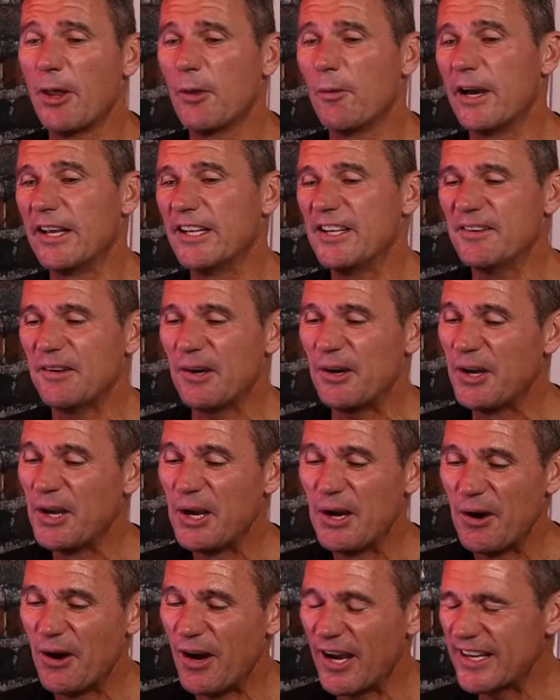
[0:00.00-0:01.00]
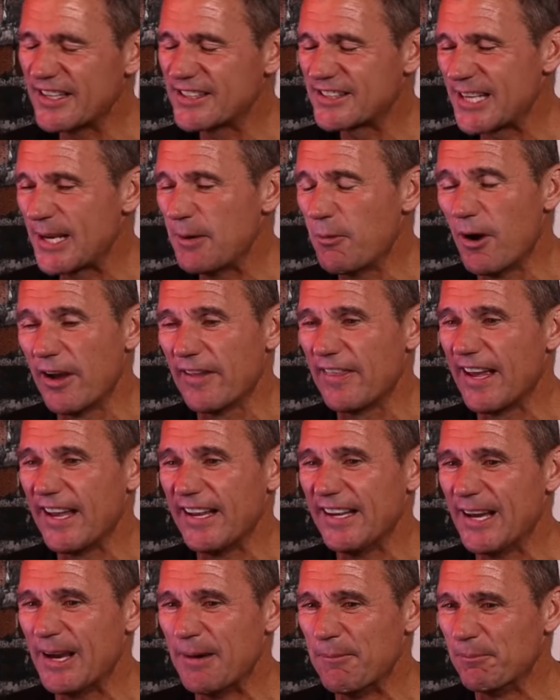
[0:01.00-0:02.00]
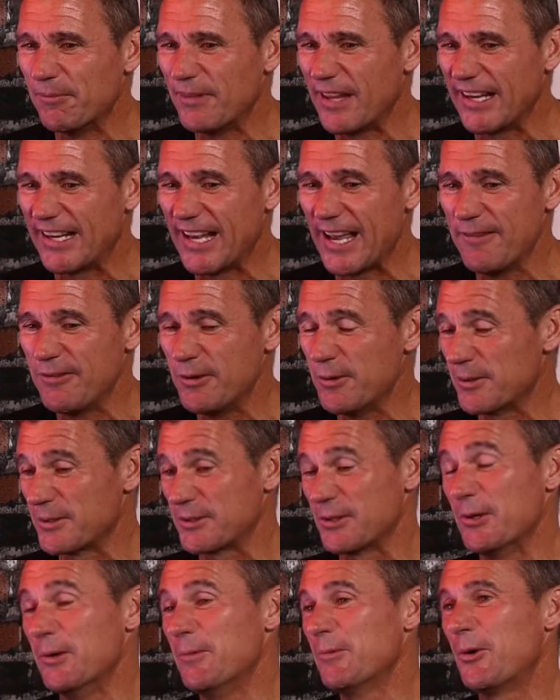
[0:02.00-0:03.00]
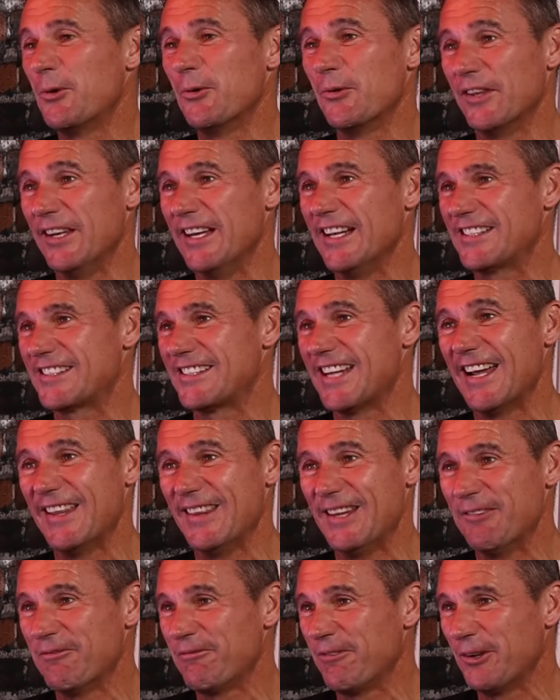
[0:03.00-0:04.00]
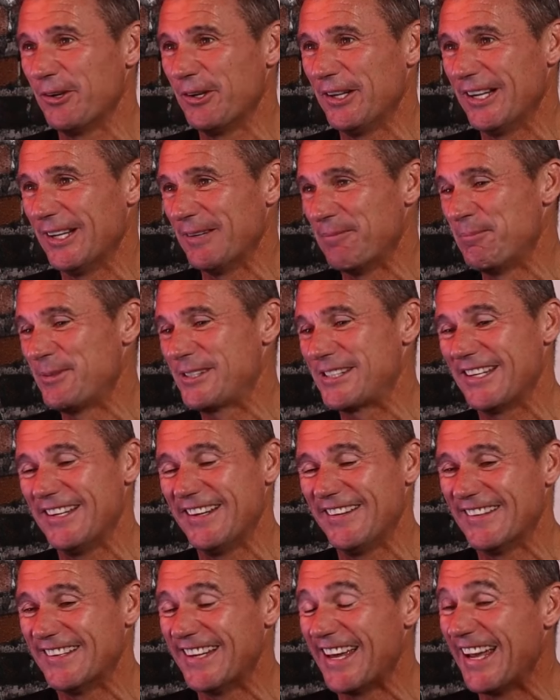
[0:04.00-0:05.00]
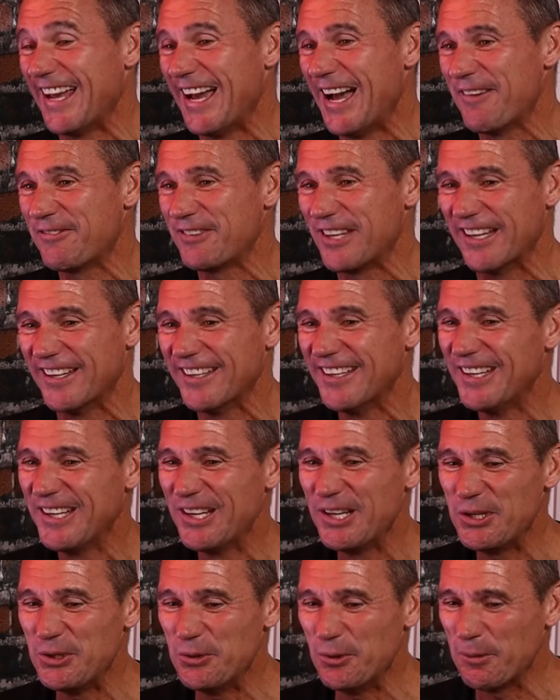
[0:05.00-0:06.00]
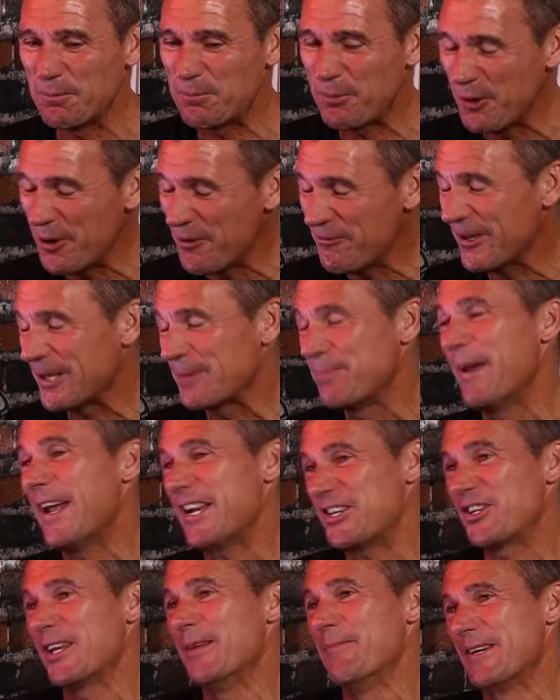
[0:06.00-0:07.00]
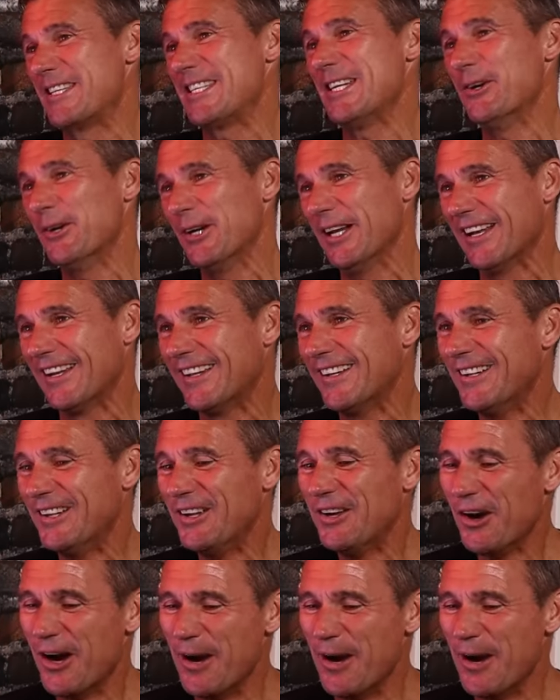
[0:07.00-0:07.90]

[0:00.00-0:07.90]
way, you, I can see why they um, they gave you a Zoom call the next day and then flew you to Sydney the day after. You were perfect Bachelor material. I'm